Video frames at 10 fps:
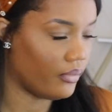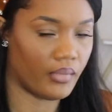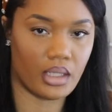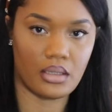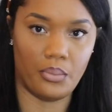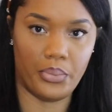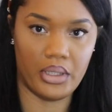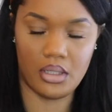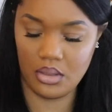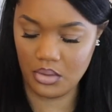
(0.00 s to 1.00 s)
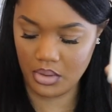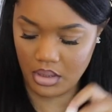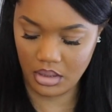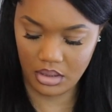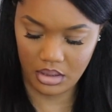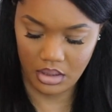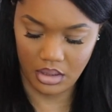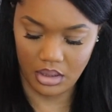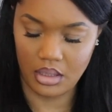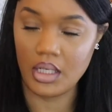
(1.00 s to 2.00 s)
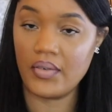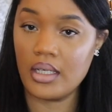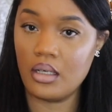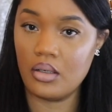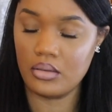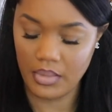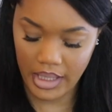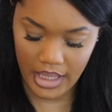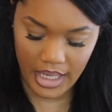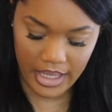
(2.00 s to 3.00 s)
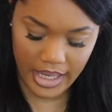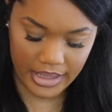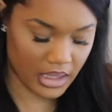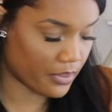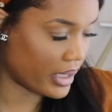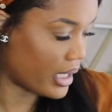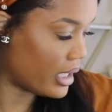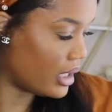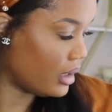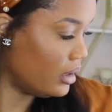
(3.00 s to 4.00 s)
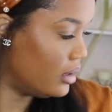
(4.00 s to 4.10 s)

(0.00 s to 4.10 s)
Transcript: Some pills. Never know, might get a headache, stomach ache.